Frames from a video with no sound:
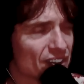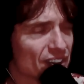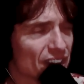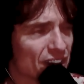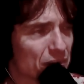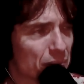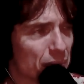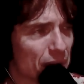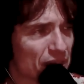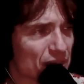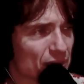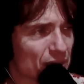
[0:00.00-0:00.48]
I
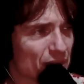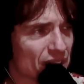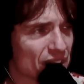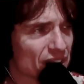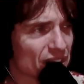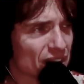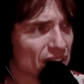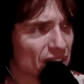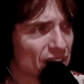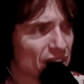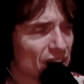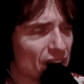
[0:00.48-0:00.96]
imagine those
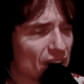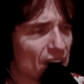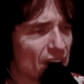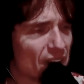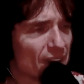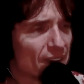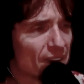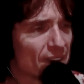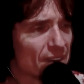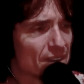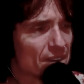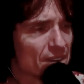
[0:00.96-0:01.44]
people
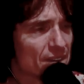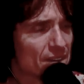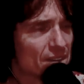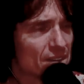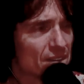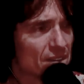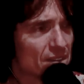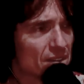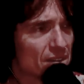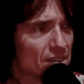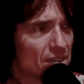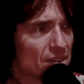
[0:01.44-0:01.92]
also play
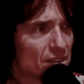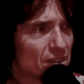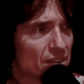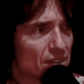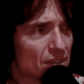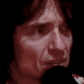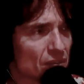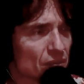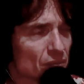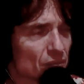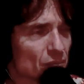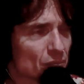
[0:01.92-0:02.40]
music and
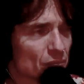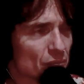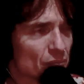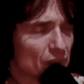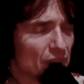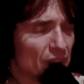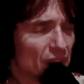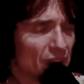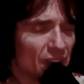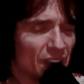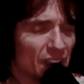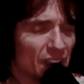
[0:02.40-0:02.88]
sing and dance.